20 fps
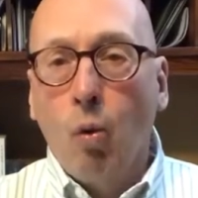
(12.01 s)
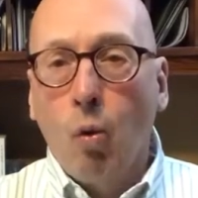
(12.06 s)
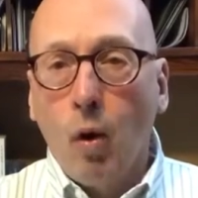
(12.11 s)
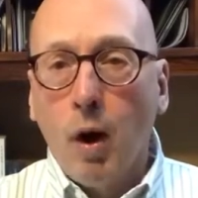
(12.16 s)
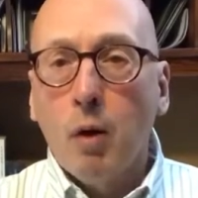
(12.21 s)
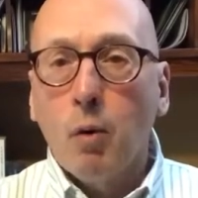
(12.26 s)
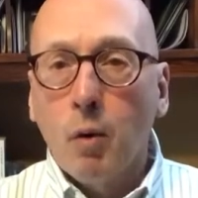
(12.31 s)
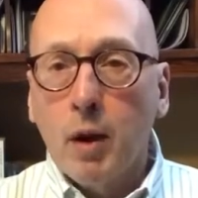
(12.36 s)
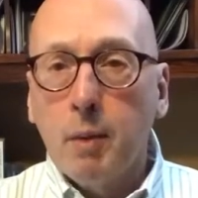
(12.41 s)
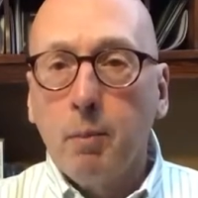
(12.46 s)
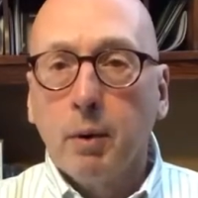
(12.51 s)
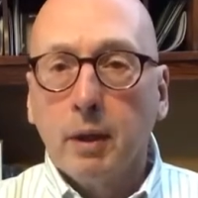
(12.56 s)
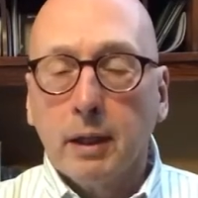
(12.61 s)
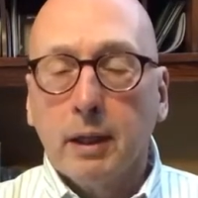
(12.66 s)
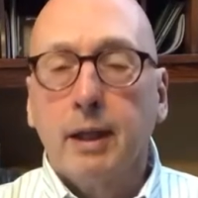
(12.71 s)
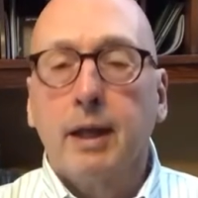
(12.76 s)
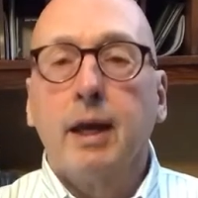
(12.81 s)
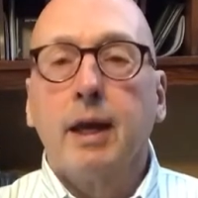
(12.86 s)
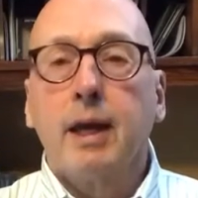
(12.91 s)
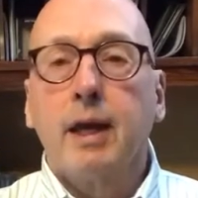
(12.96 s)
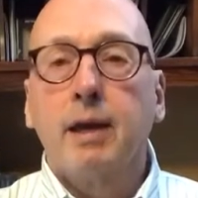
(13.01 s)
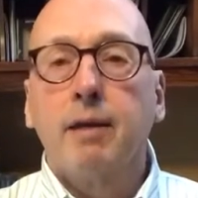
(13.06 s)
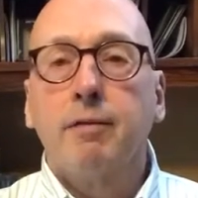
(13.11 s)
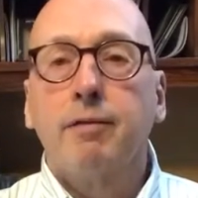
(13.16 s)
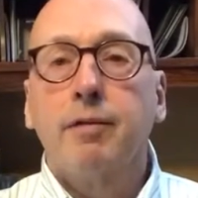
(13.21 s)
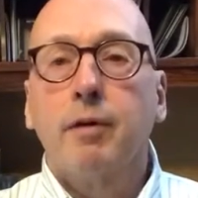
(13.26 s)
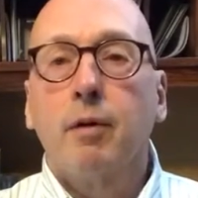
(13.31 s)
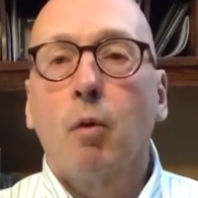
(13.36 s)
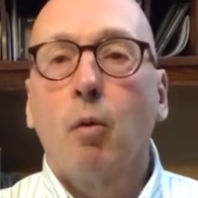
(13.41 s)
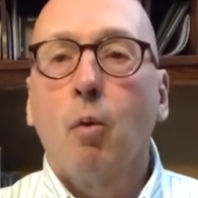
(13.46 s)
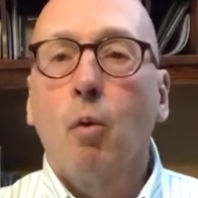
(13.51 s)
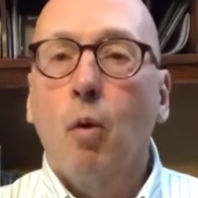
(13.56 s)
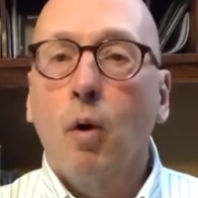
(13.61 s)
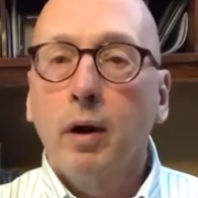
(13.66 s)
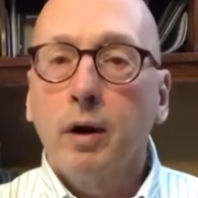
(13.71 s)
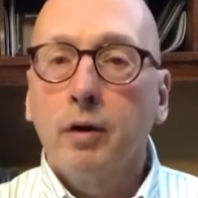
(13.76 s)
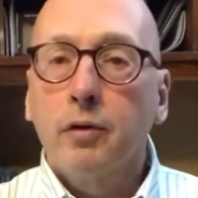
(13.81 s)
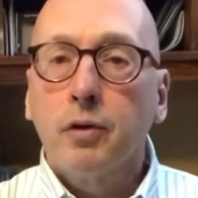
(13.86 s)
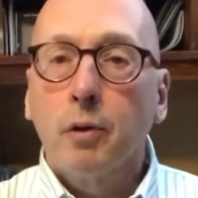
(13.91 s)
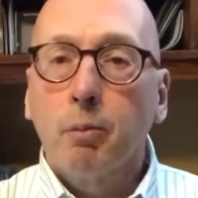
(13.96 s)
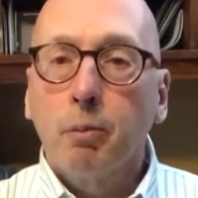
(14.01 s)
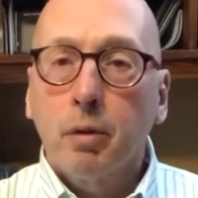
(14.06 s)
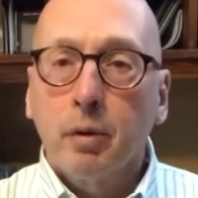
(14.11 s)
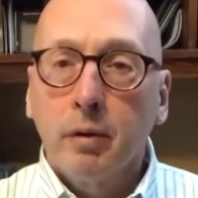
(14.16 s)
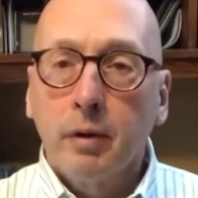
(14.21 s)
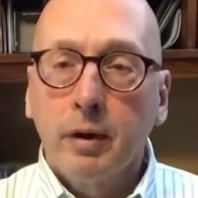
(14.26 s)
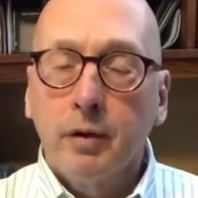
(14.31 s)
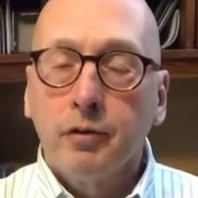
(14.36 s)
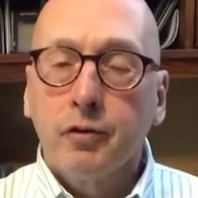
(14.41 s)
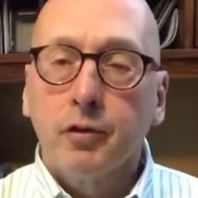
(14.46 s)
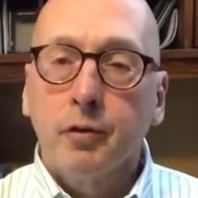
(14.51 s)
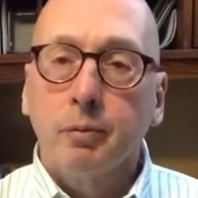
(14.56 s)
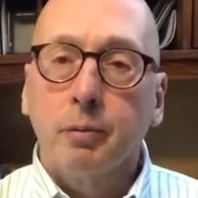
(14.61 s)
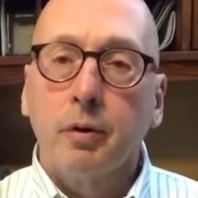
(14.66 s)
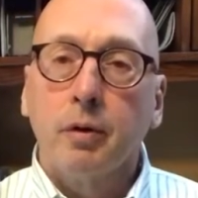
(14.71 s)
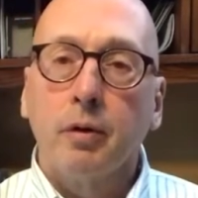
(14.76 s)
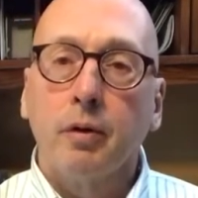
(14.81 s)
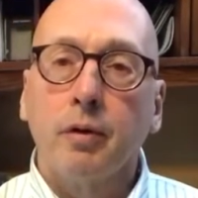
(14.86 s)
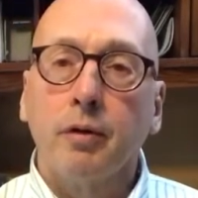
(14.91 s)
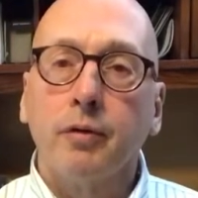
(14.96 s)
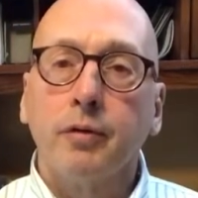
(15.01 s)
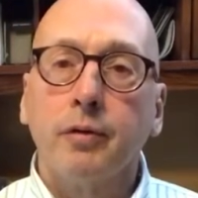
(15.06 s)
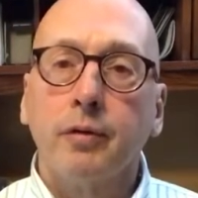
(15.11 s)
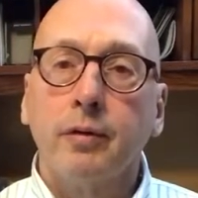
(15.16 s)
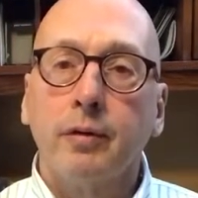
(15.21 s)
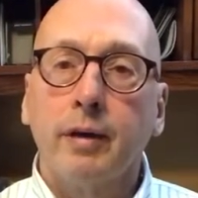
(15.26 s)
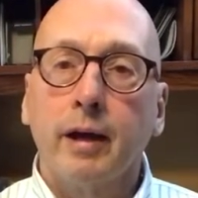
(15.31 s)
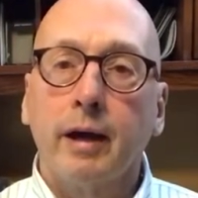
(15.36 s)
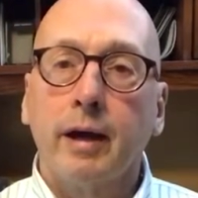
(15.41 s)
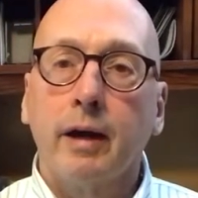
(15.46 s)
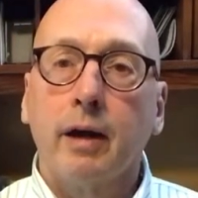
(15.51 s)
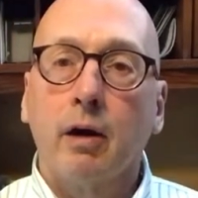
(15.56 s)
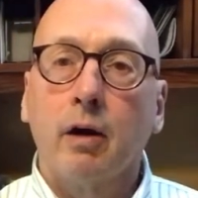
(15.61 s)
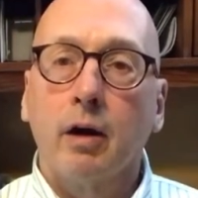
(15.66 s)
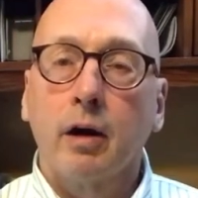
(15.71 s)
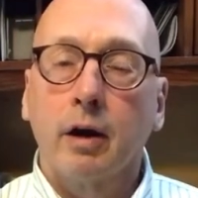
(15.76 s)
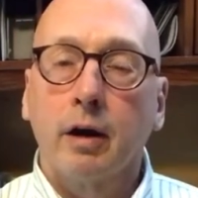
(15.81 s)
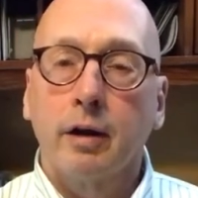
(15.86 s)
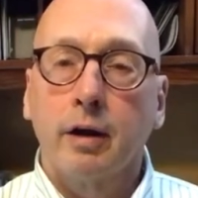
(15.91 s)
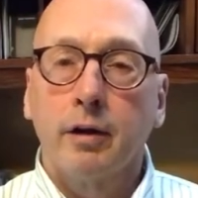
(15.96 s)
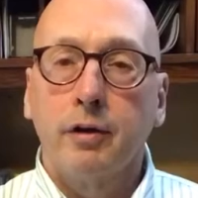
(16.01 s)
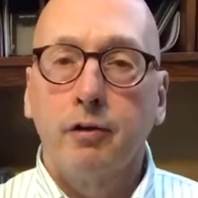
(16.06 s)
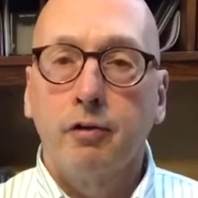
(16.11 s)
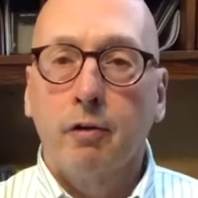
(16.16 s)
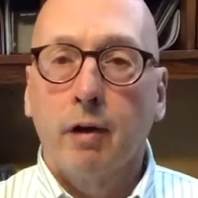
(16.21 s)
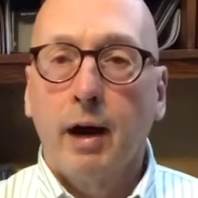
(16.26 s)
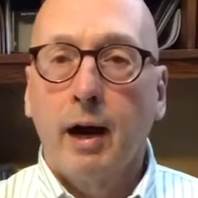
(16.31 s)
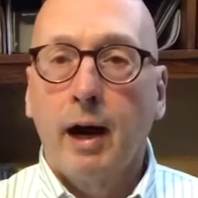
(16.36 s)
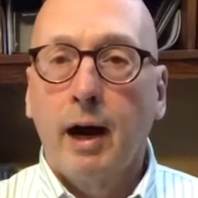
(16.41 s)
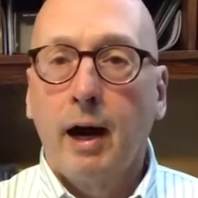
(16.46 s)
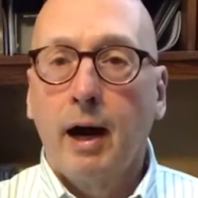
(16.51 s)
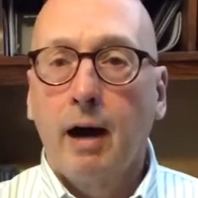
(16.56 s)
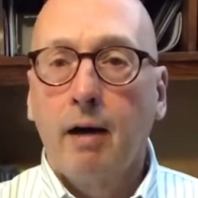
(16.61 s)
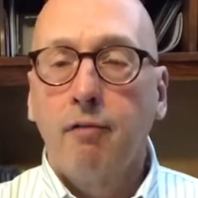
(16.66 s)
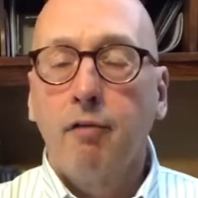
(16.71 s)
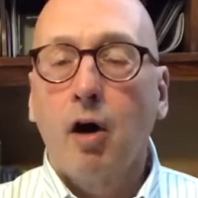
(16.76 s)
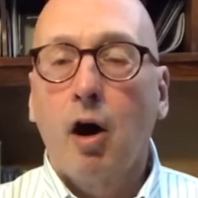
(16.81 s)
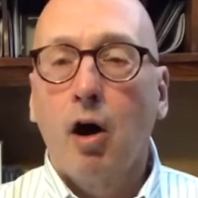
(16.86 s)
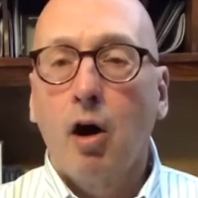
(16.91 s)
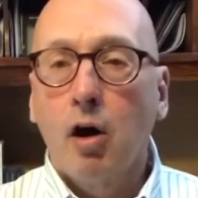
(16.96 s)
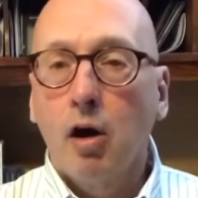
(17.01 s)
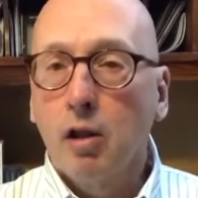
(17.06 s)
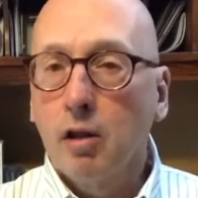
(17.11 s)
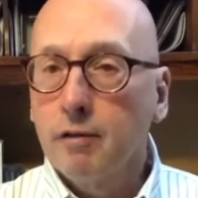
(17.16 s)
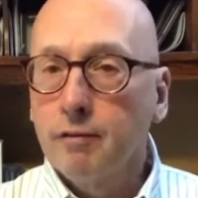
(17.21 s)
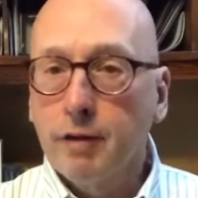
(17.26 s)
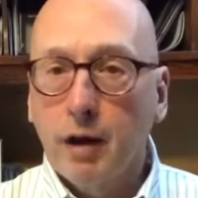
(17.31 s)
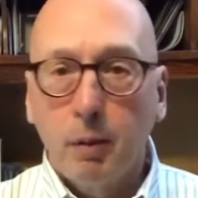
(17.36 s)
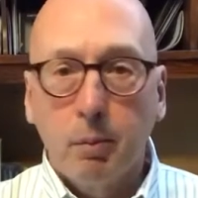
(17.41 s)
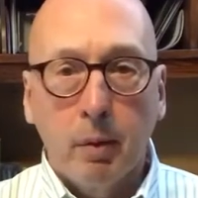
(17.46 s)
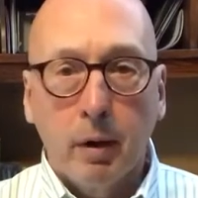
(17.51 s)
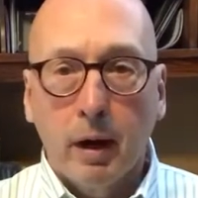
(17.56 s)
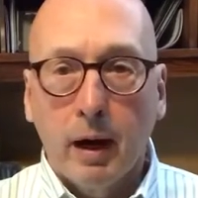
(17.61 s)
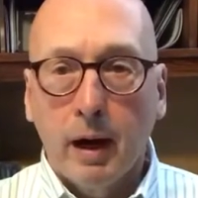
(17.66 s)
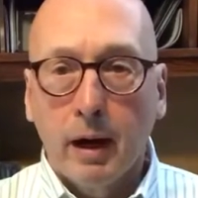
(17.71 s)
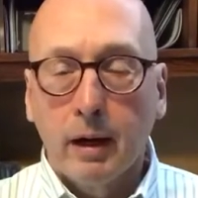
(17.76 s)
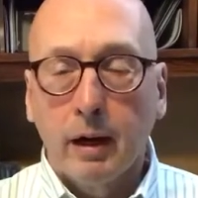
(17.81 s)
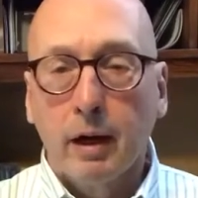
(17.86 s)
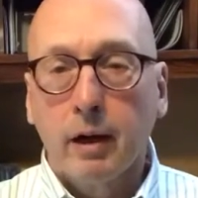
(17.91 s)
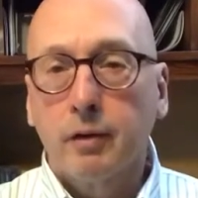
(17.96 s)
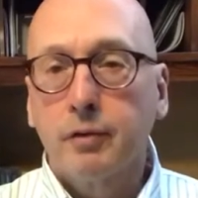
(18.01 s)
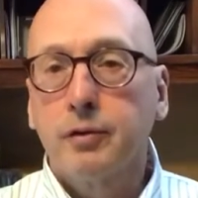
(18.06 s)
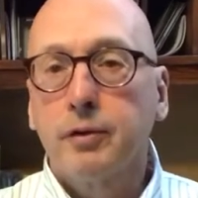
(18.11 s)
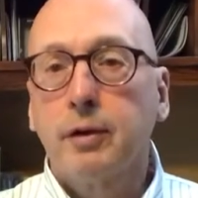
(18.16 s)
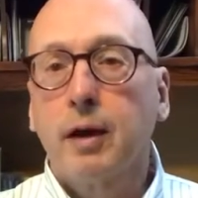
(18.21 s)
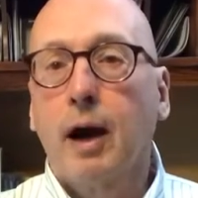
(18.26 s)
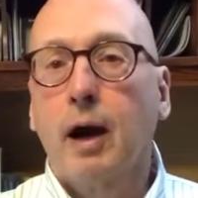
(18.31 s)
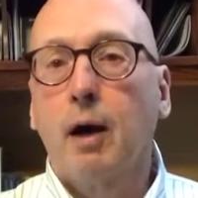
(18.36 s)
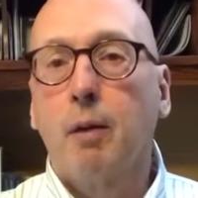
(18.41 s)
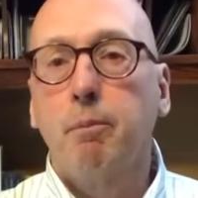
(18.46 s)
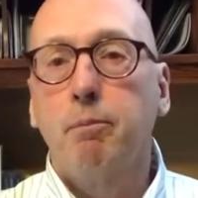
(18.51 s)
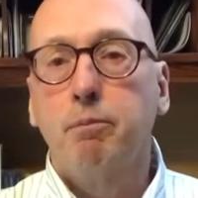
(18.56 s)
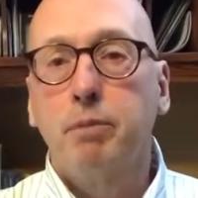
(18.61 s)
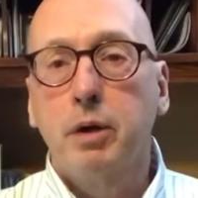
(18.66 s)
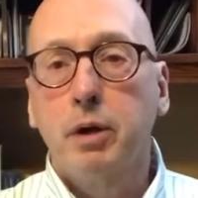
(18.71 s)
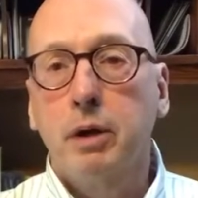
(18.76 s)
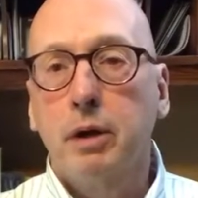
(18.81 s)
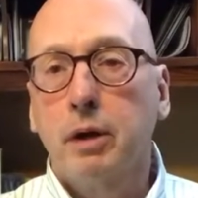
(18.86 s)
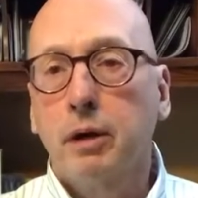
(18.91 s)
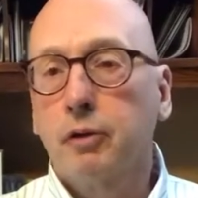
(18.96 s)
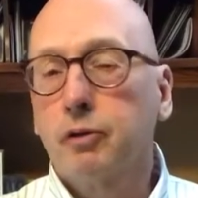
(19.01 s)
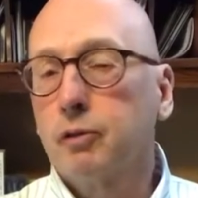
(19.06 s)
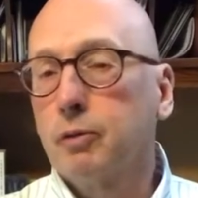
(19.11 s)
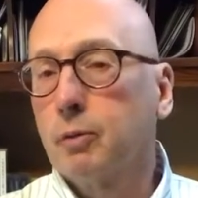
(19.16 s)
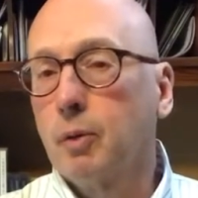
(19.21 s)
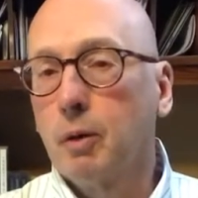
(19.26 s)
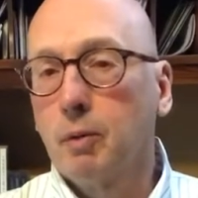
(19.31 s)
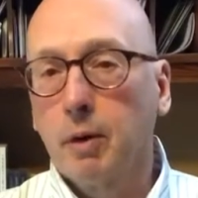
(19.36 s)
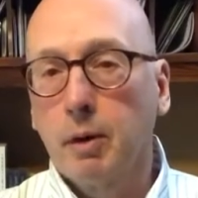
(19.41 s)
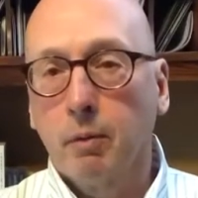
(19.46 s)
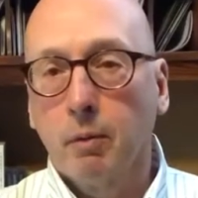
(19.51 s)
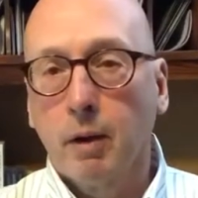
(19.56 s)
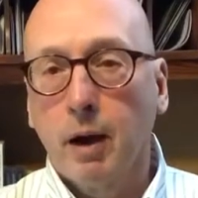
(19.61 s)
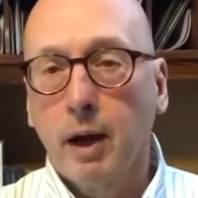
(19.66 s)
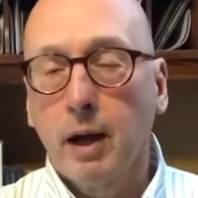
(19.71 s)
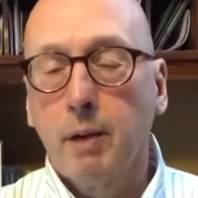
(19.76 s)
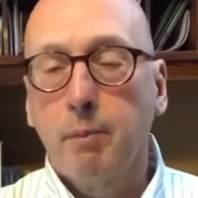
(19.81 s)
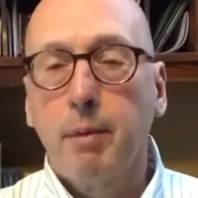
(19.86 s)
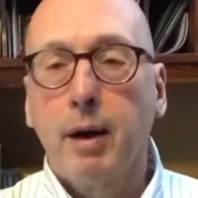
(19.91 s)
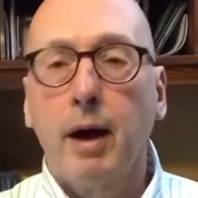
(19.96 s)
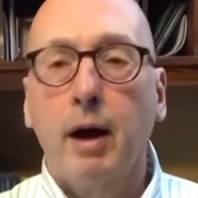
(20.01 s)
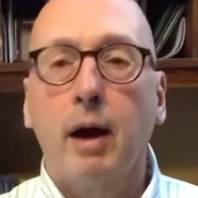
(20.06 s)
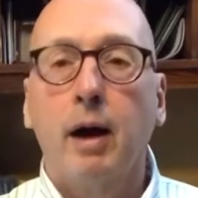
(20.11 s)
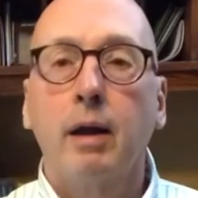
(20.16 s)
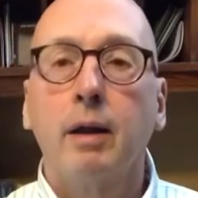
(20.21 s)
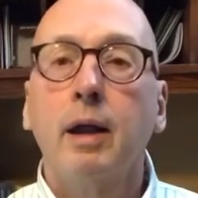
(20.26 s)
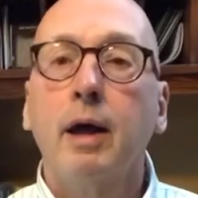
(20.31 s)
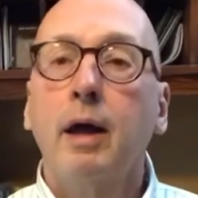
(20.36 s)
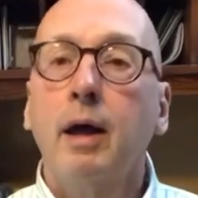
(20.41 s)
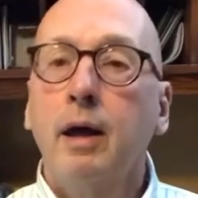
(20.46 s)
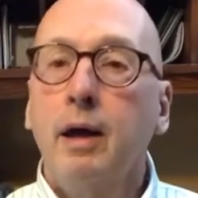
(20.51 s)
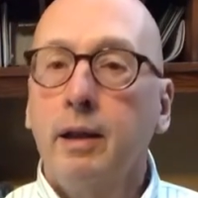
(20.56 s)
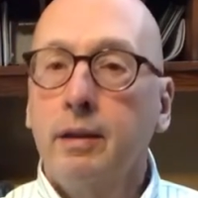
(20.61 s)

what we believe, what are the principles that are going to drive all of our products, our books, what we write about,